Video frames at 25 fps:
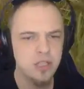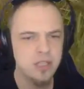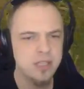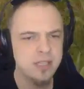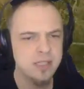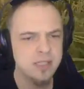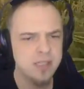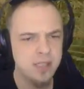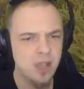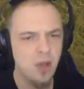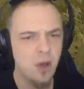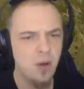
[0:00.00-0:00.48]

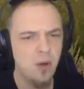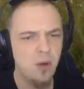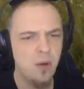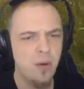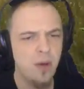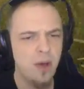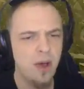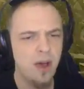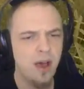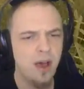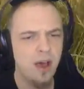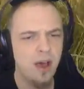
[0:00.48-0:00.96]
just
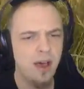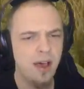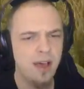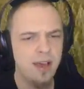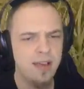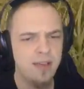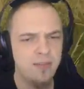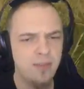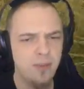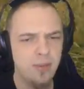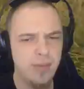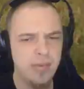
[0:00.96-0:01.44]
so
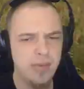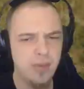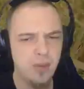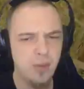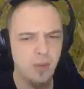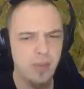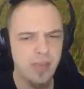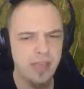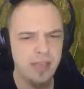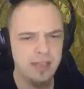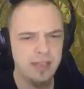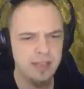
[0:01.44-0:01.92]
uh, if we
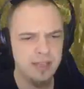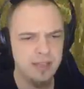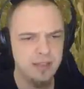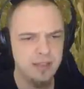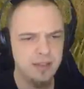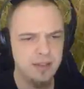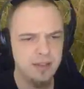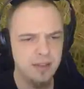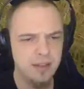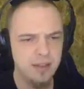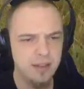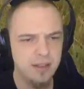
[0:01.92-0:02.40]
get raided
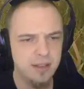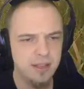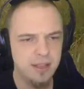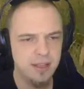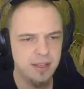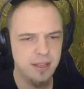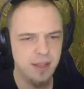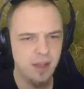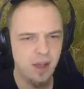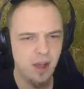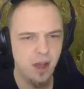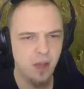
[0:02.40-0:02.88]

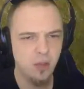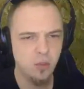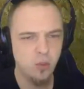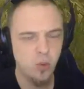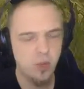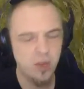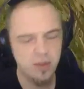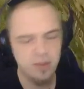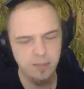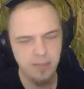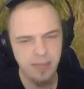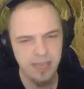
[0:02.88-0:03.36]

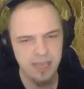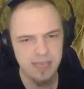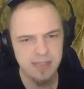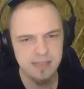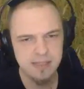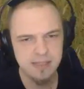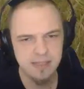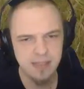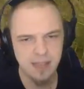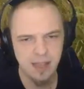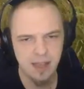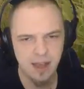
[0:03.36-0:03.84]
on one
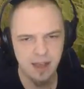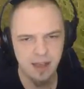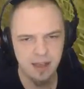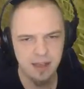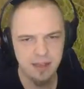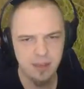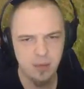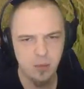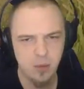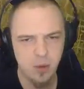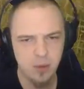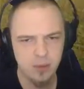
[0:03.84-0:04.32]
base,
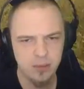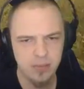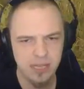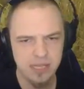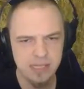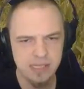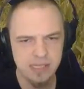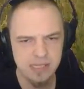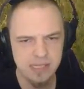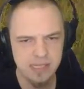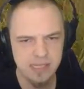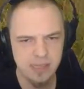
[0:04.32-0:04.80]
uh, they won't
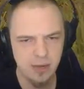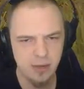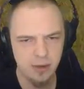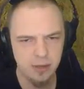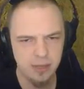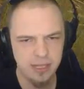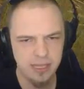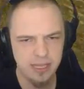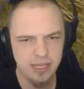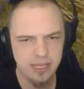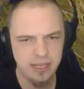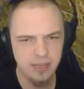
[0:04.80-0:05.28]

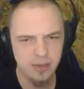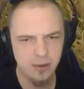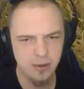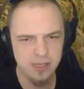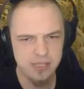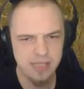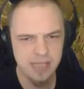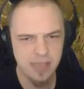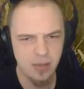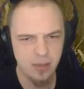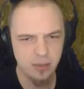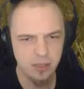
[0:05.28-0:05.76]
necessarily
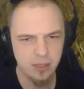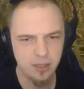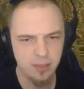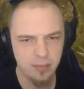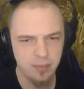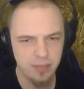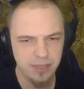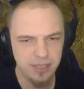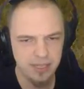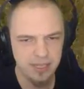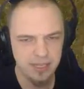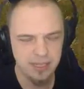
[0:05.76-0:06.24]
clear us out
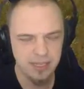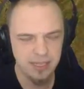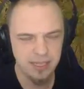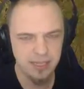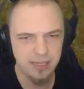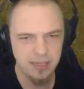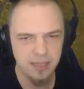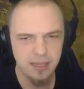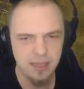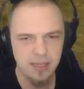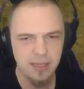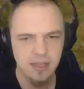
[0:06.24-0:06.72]

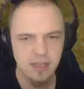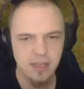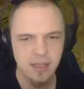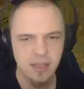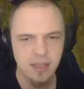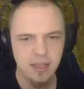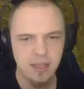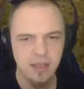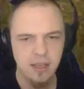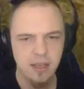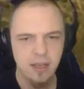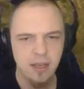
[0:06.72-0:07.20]
completely.
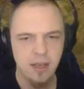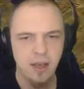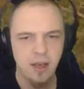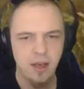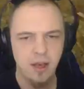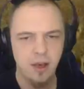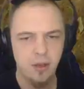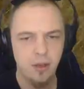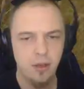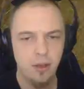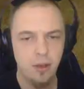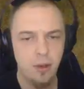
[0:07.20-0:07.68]

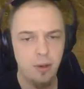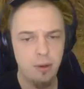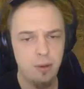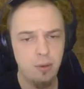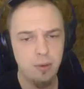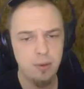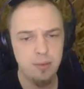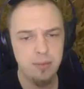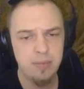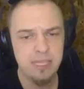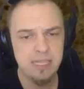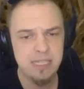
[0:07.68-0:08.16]
Although
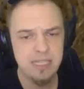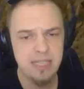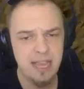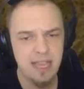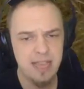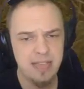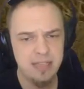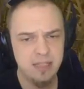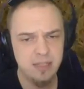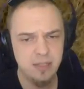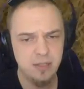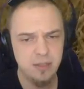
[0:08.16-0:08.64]
it would be
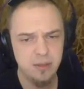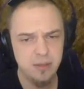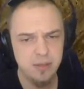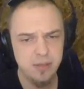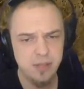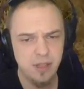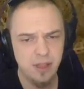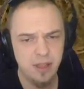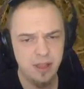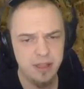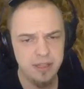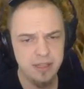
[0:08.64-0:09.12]
sad to
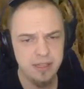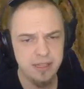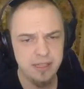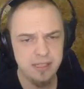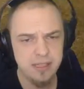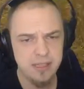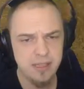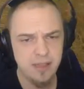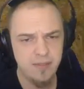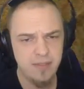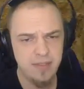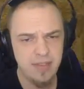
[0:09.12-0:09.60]
lose a lot
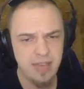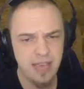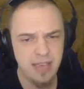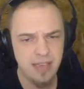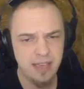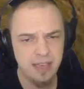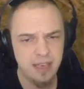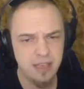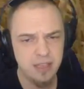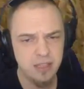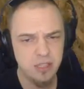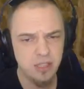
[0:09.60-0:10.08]
of the stuff in
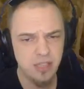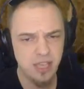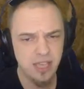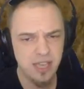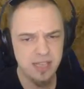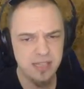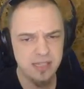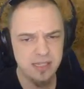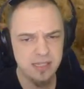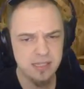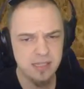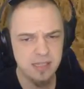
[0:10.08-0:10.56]
that gun
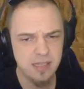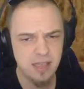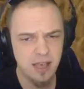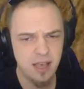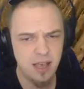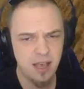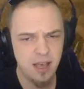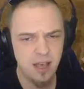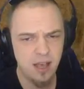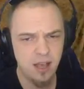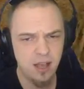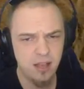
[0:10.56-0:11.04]
chest,
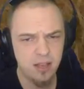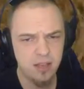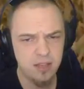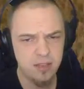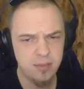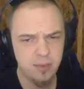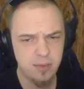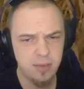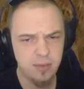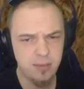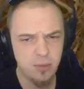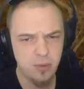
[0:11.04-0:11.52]
uh, a
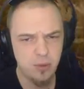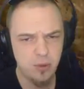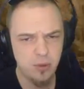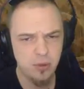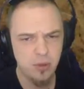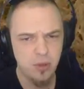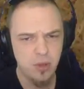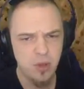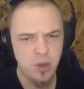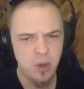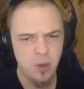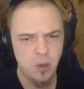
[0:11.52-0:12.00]
lot of
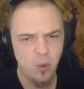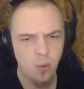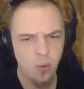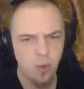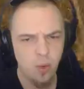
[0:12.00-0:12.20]
people